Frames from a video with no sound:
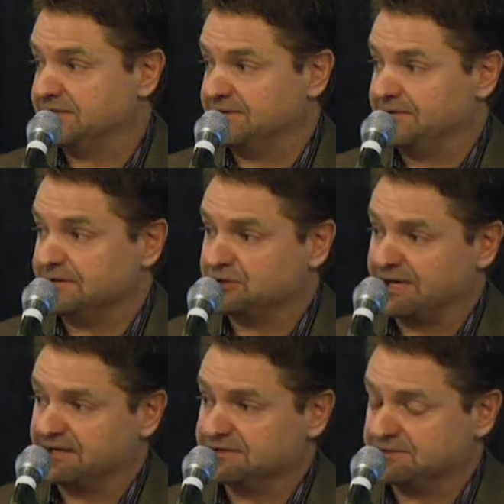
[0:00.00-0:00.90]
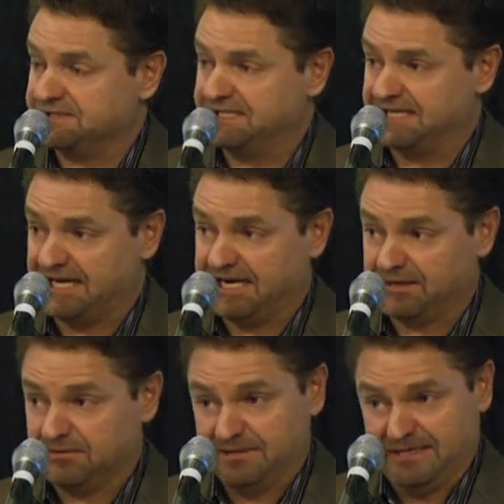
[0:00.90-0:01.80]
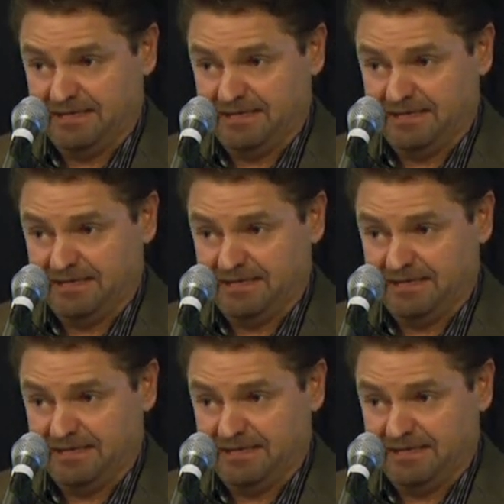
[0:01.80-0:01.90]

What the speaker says: Their dryers are sitting idle.